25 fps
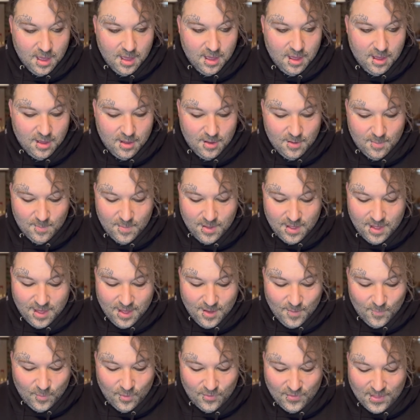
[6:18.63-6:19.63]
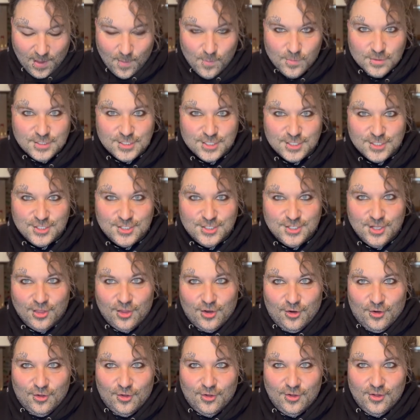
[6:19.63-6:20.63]
Um, well, that was a
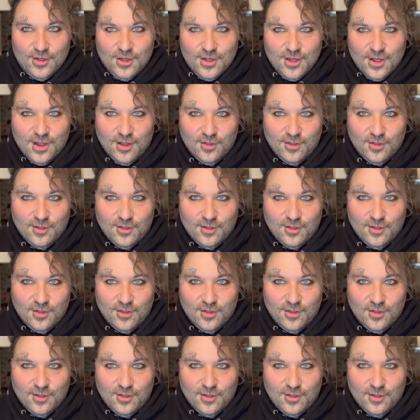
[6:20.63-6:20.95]
little,